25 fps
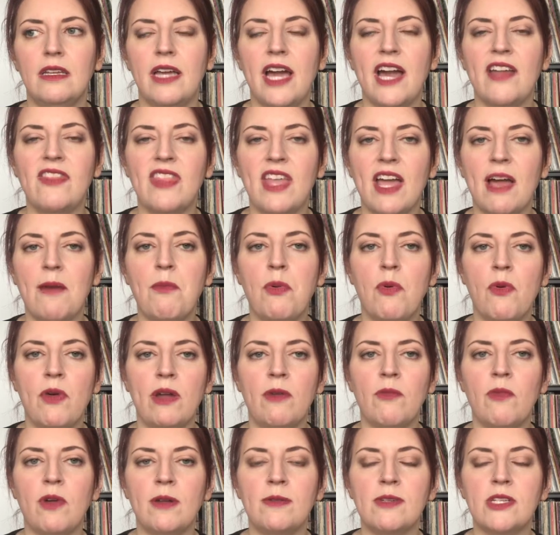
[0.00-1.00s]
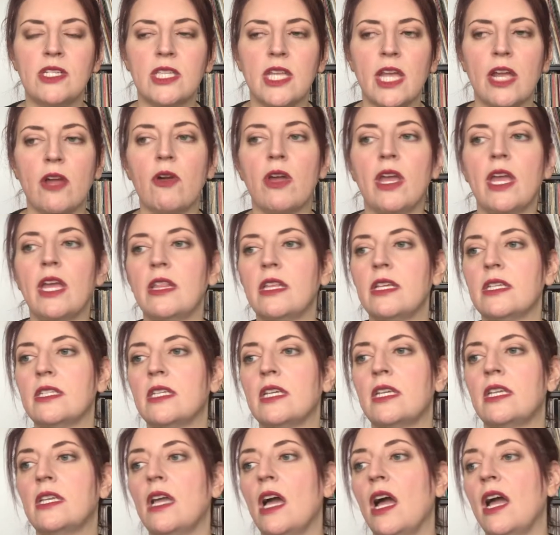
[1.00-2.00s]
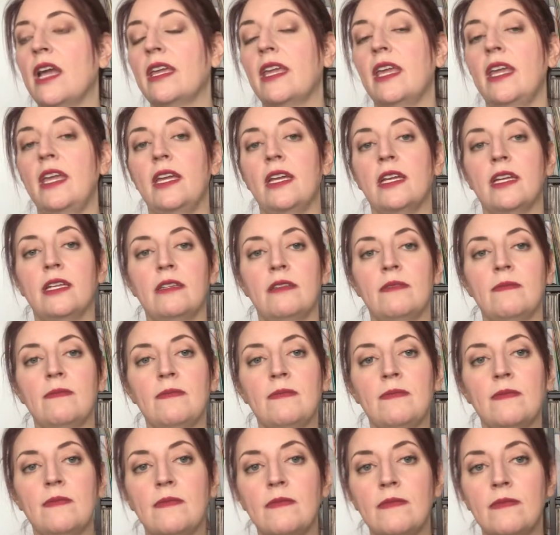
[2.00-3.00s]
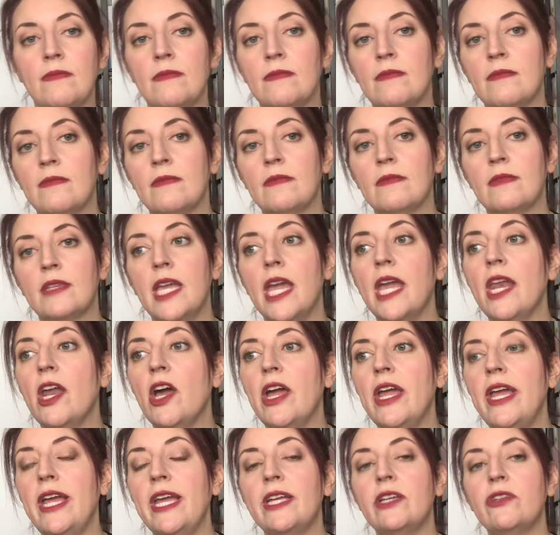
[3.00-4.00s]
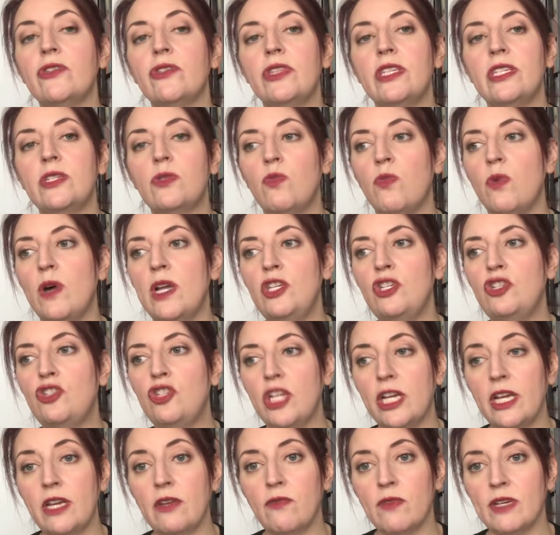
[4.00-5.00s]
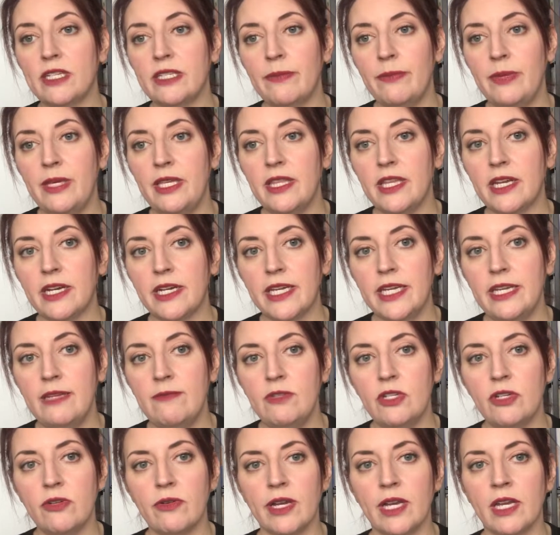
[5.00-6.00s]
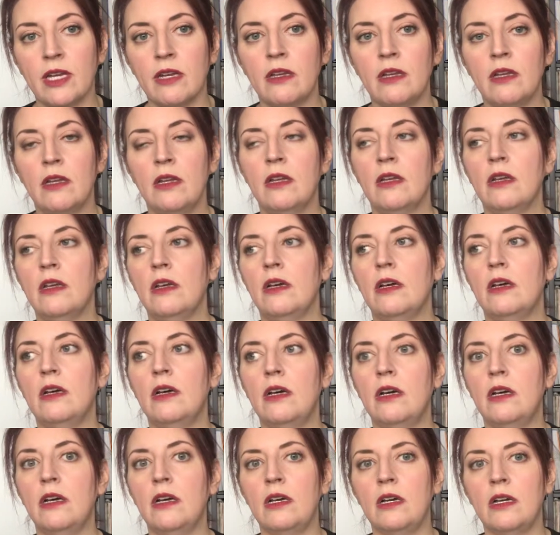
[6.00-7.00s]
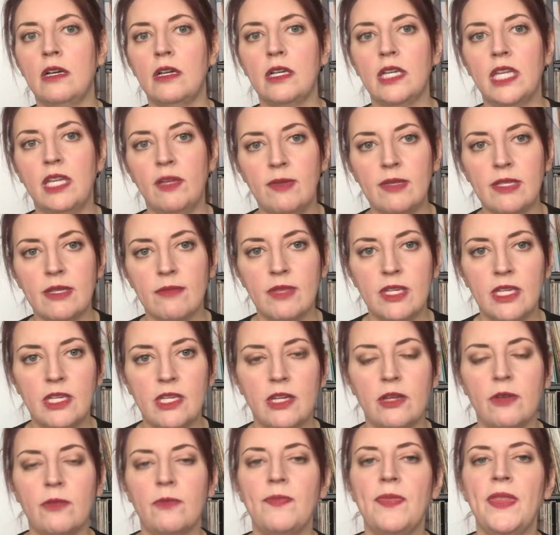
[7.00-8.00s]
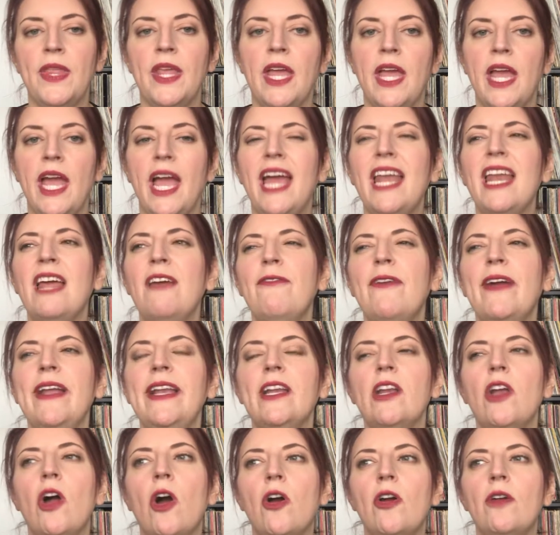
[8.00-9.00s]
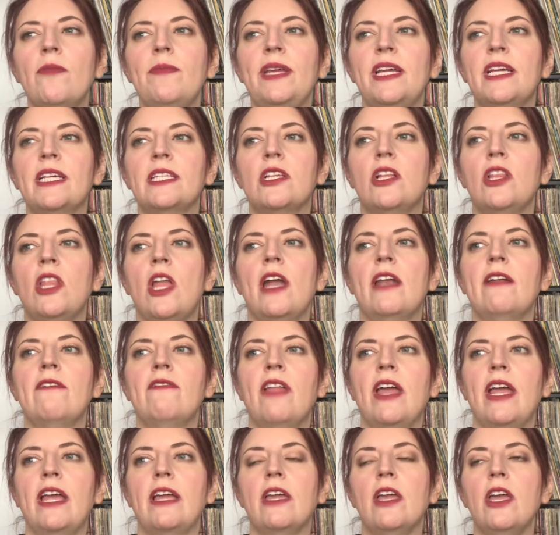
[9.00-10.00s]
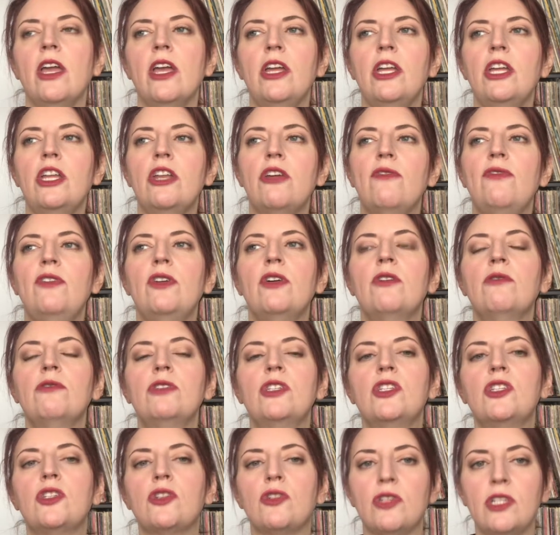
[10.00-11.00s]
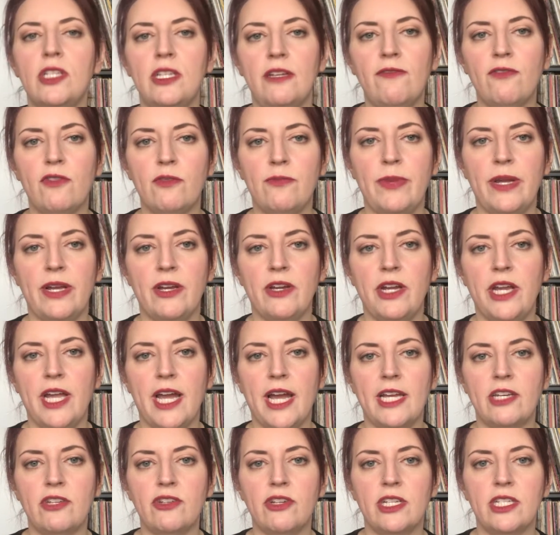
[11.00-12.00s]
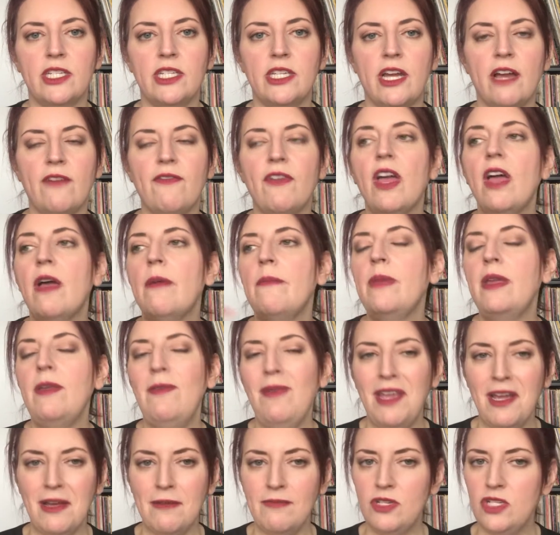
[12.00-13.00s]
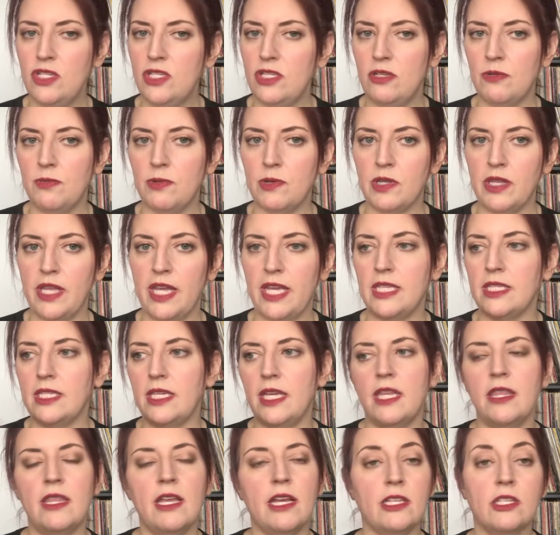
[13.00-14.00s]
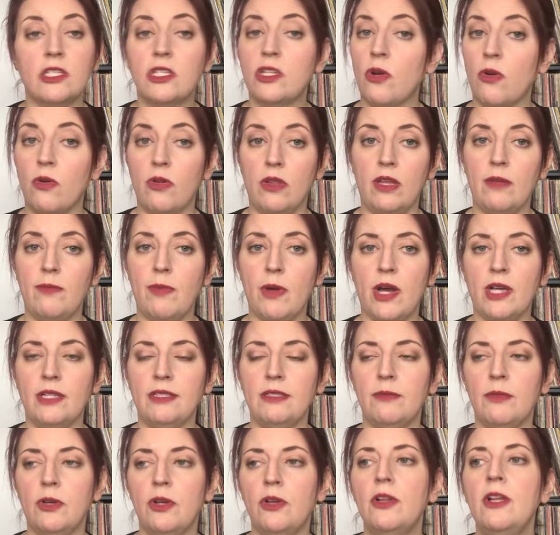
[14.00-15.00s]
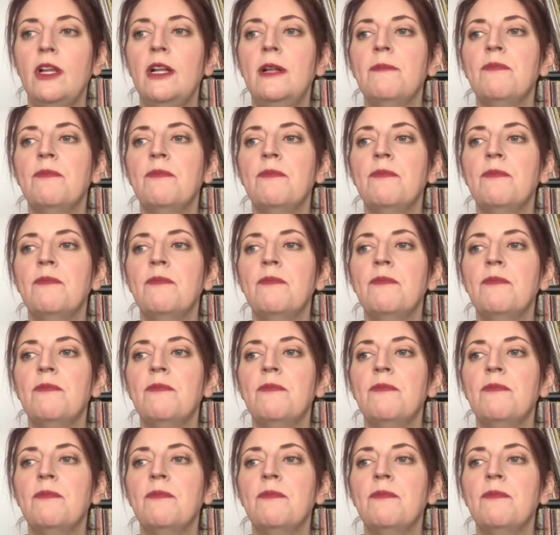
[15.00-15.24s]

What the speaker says: at that point where I'm just like, okay, listen, I cannot handle this one chicken recipe that I keep doing. Ugh, give me something new. And I find it hard because a lot of, like, you know, if you go searching for bariatric stuff, maybe I'm just super lazy, and that's totally possible.